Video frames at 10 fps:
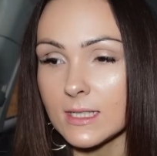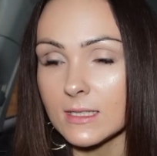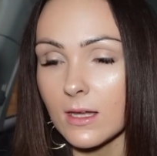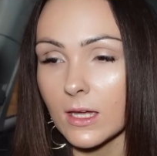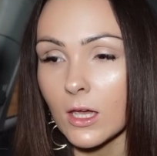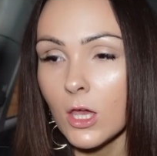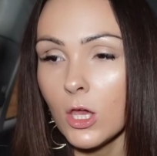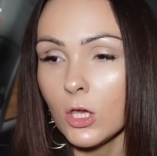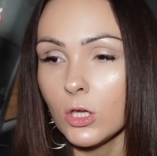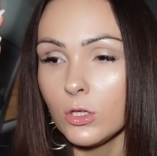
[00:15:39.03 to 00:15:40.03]
It's like
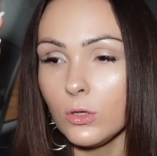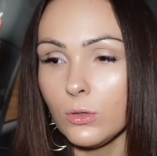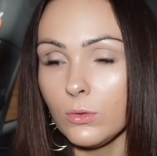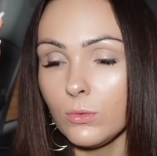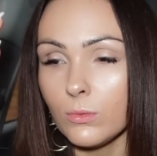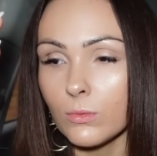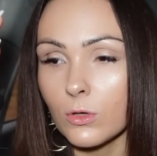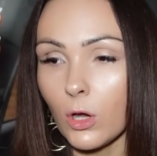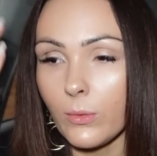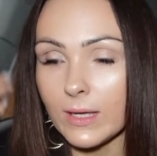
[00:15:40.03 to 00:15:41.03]
you
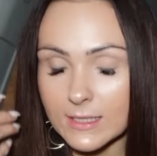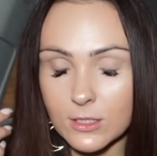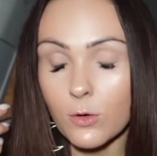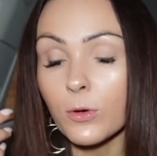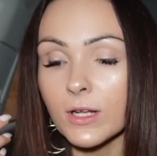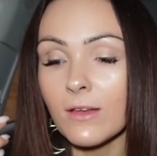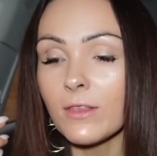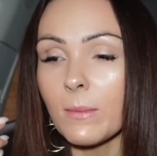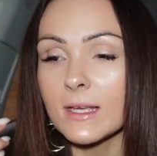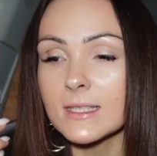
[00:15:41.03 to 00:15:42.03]
go into your body if
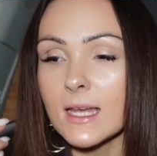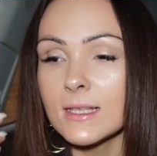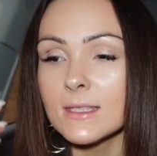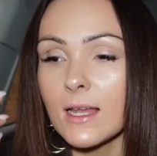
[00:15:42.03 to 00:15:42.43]
that makes sense,